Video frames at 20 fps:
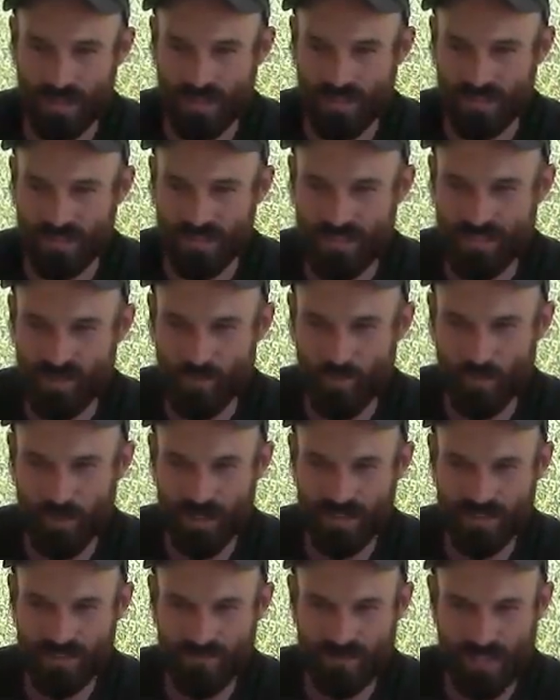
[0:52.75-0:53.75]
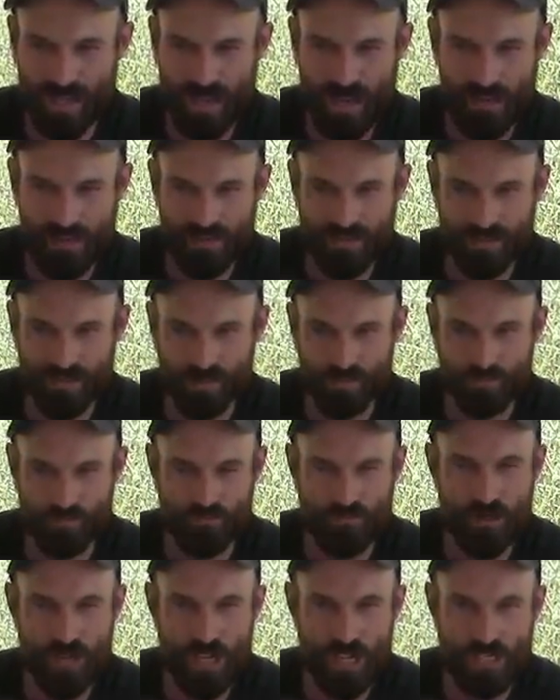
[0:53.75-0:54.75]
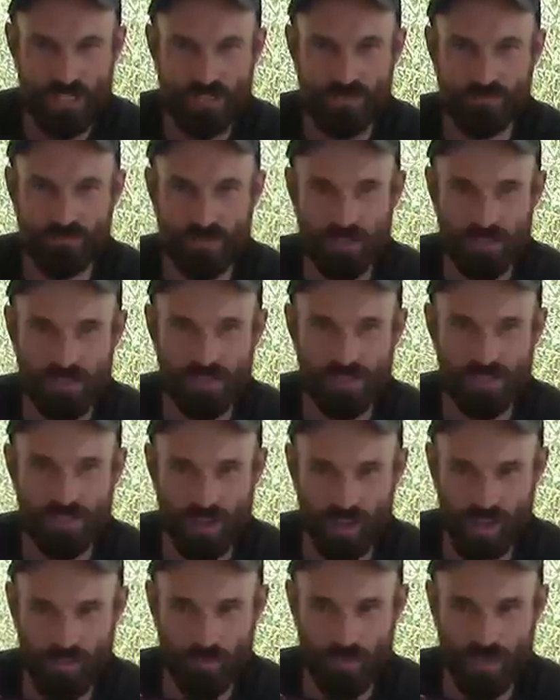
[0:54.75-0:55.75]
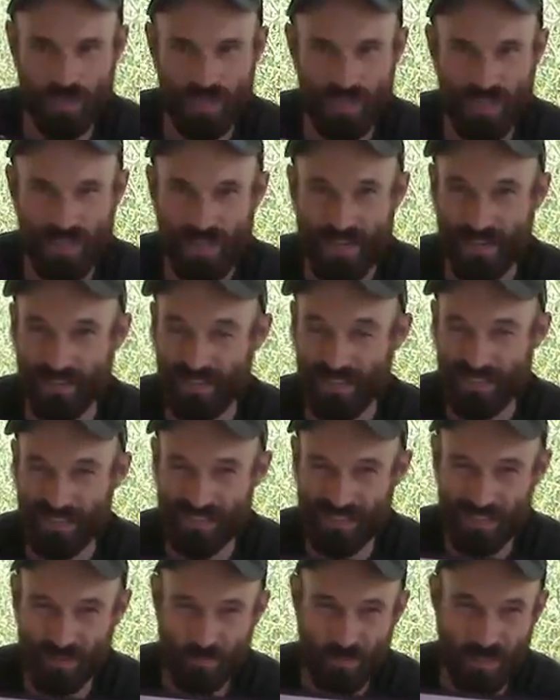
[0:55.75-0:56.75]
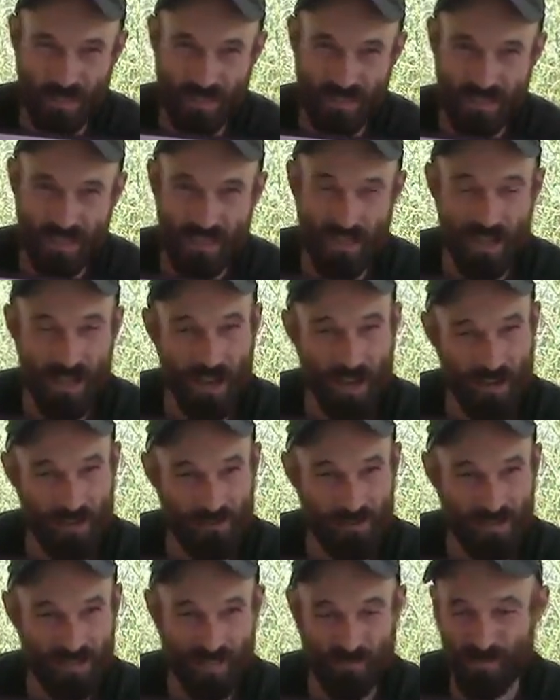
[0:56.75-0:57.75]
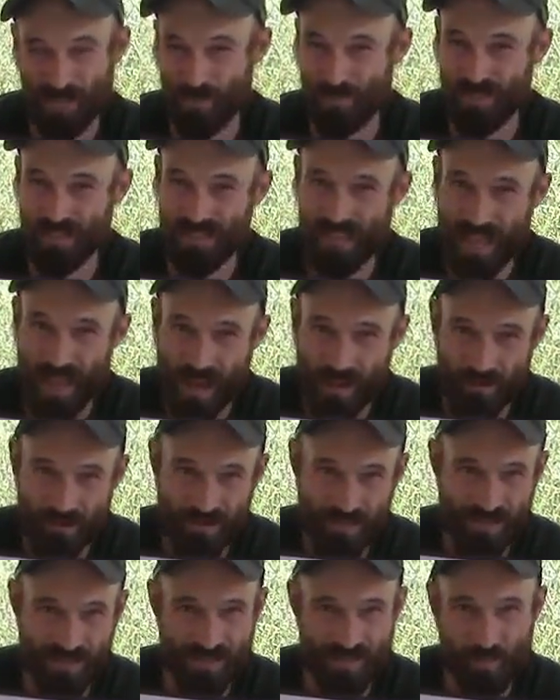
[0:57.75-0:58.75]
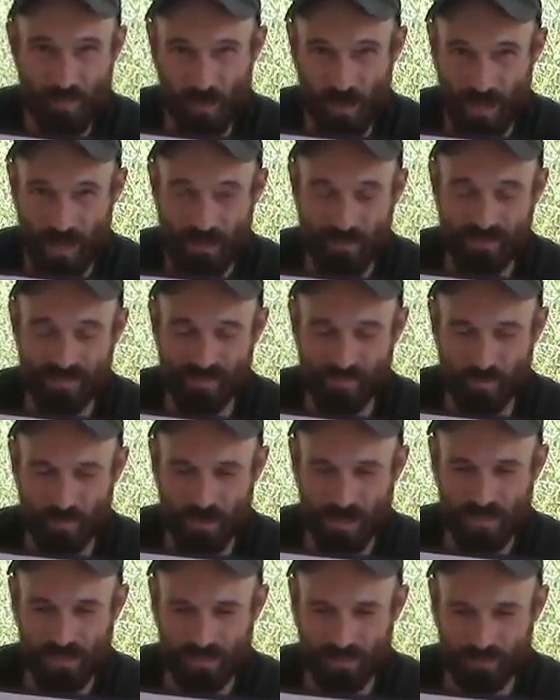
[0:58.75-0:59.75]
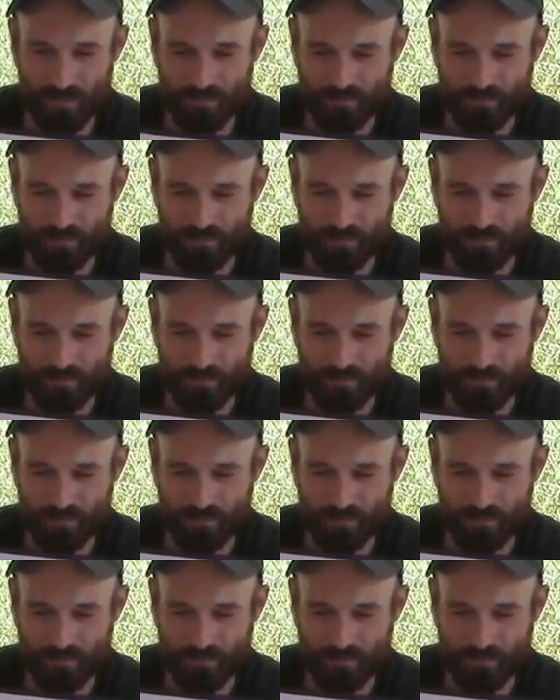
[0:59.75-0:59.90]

These impressive talons are really, really sharp, and they can squeeze hundreds, sometimes thousands of pounds of pressure.